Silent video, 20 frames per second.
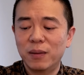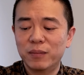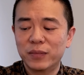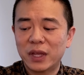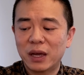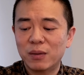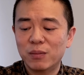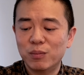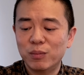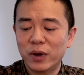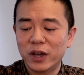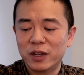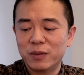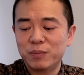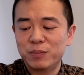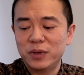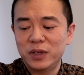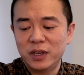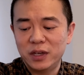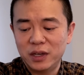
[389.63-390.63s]
that
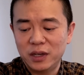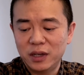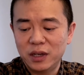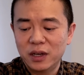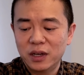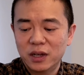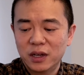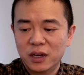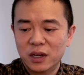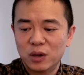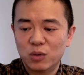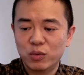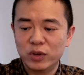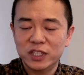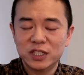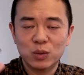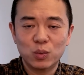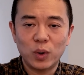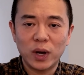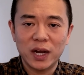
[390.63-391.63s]
might be a
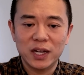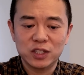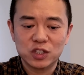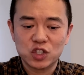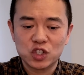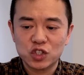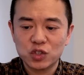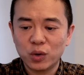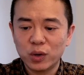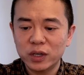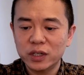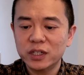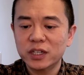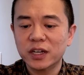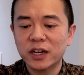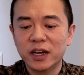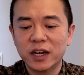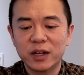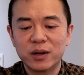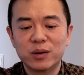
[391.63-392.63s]
reason why it's short.
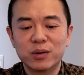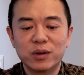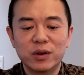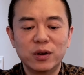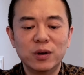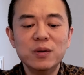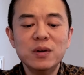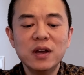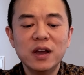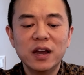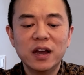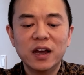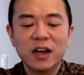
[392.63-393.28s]
I don't know.